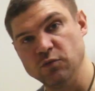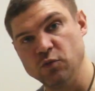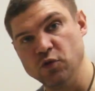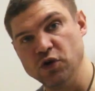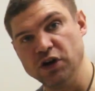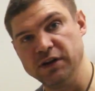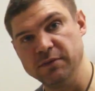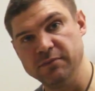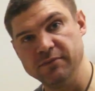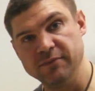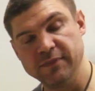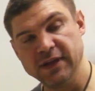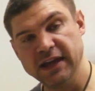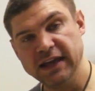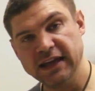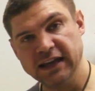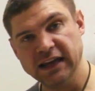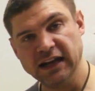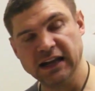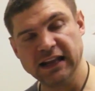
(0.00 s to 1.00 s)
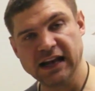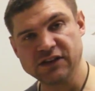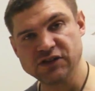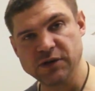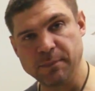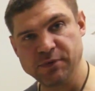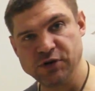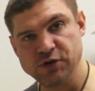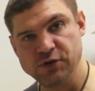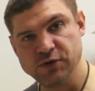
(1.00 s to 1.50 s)
wood,
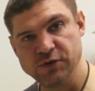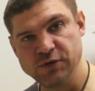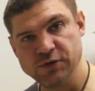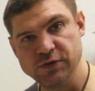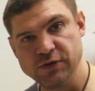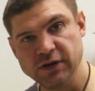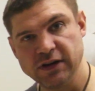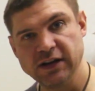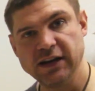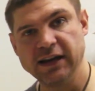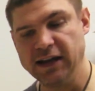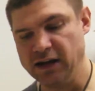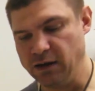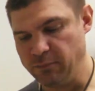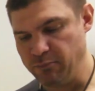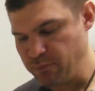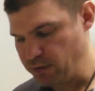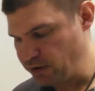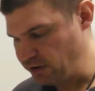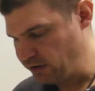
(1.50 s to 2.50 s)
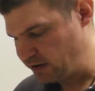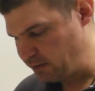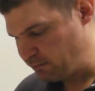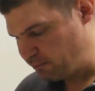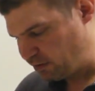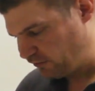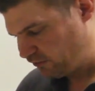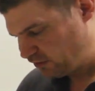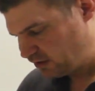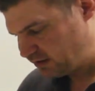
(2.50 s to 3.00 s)
it'll burn a
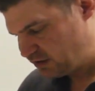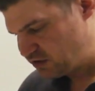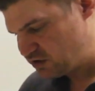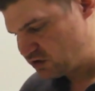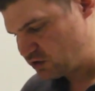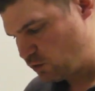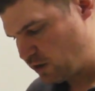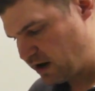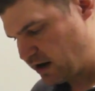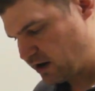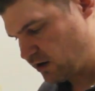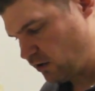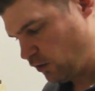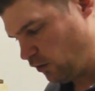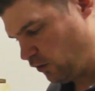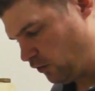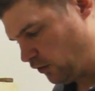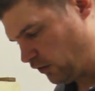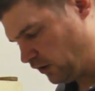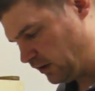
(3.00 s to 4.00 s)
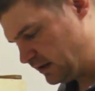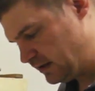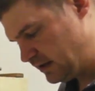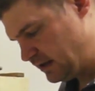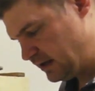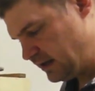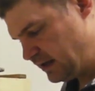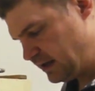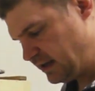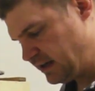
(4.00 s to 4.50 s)
perfectly square hole.
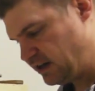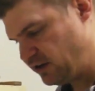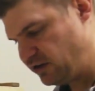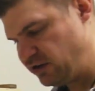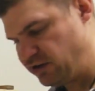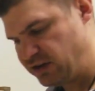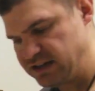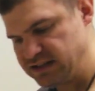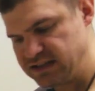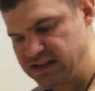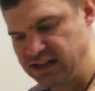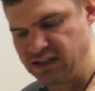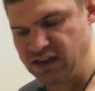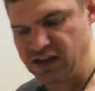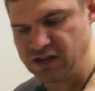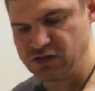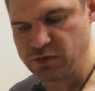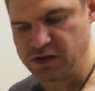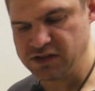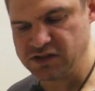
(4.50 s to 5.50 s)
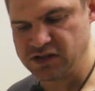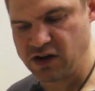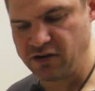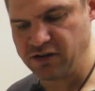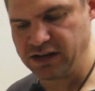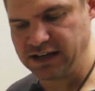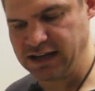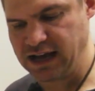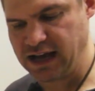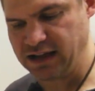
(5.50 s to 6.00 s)
Here you can see this one's
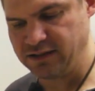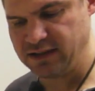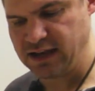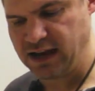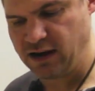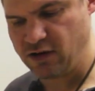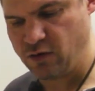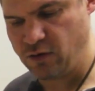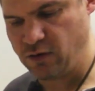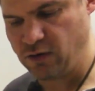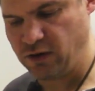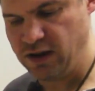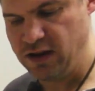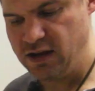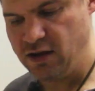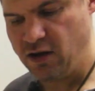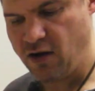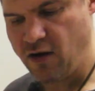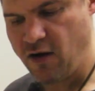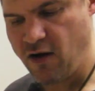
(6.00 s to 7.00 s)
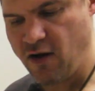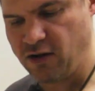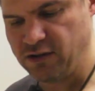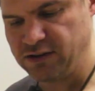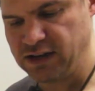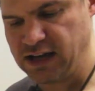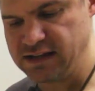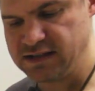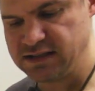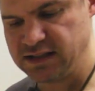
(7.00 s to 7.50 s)
already got the hole all
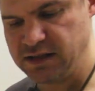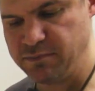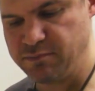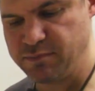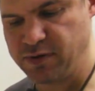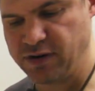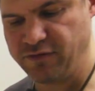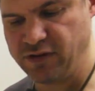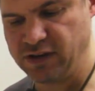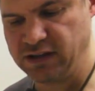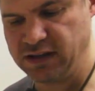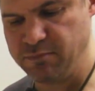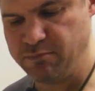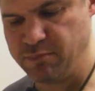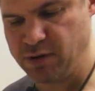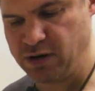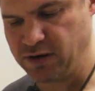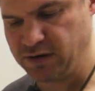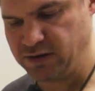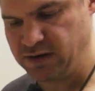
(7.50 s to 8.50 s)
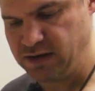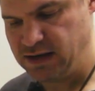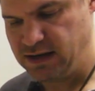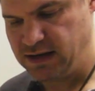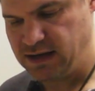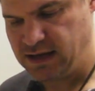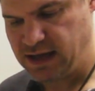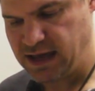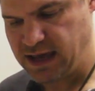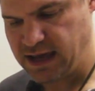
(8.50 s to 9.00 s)
nicely, perfectly burnt.
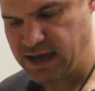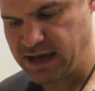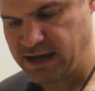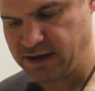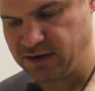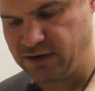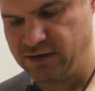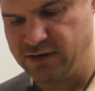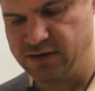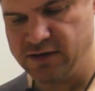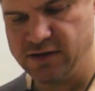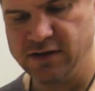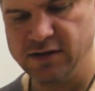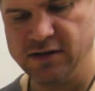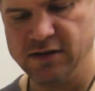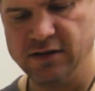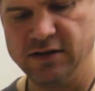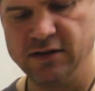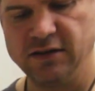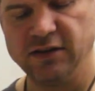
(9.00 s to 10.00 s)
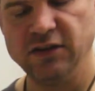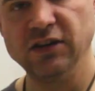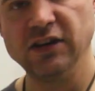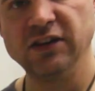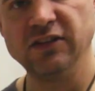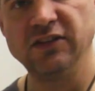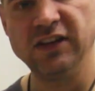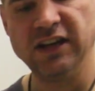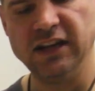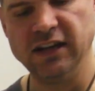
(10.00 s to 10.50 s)
And you
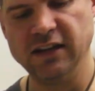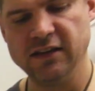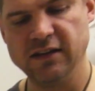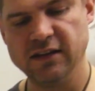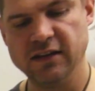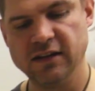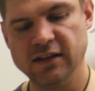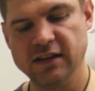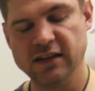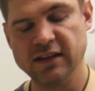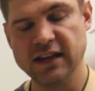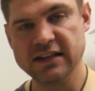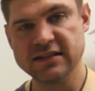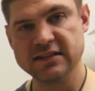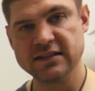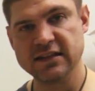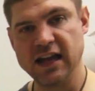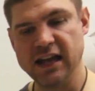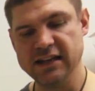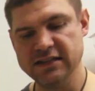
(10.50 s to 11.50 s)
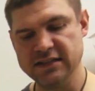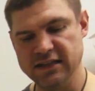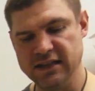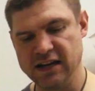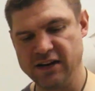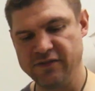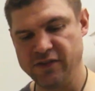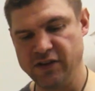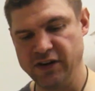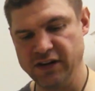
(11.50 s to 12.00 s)
can see that slides in
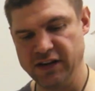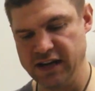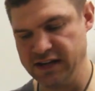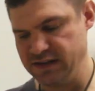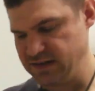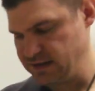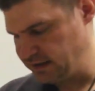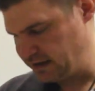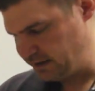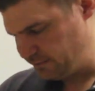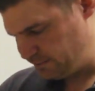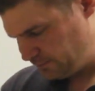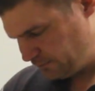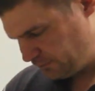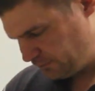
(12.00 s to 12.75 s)
there very nicely.